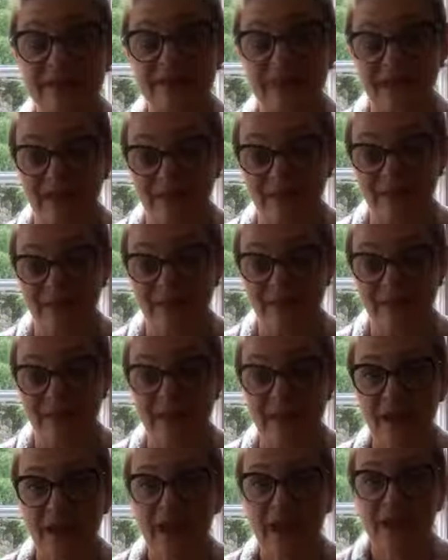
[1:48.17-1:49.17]
life.
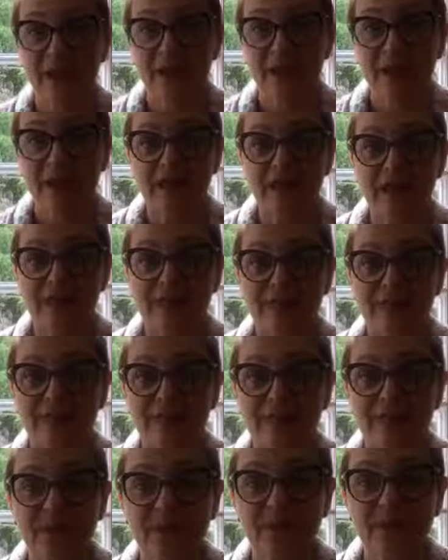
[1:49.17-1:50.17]

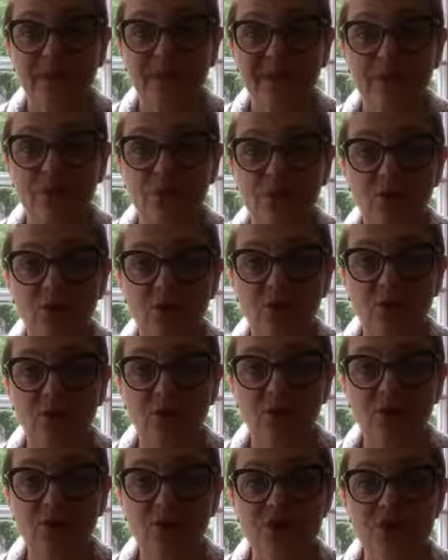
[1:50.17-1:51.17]
So
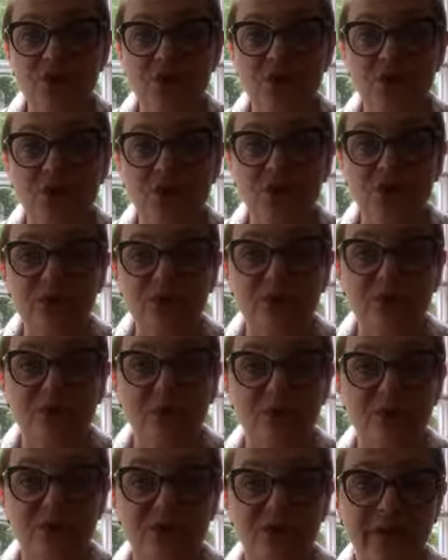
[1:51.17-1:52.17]
first of all,
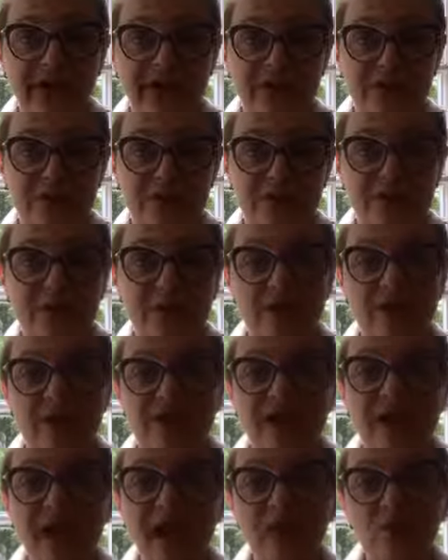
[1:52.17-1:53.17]
about values,
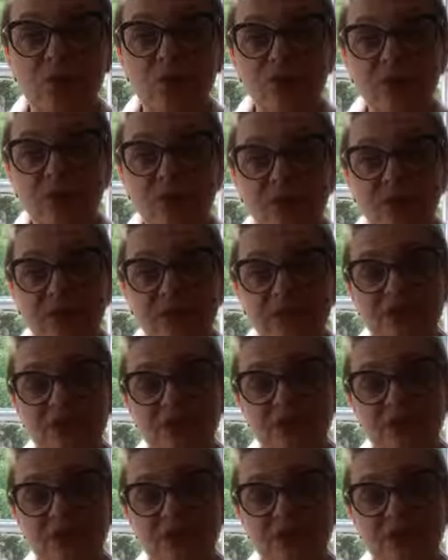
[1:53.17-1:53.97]
because I was already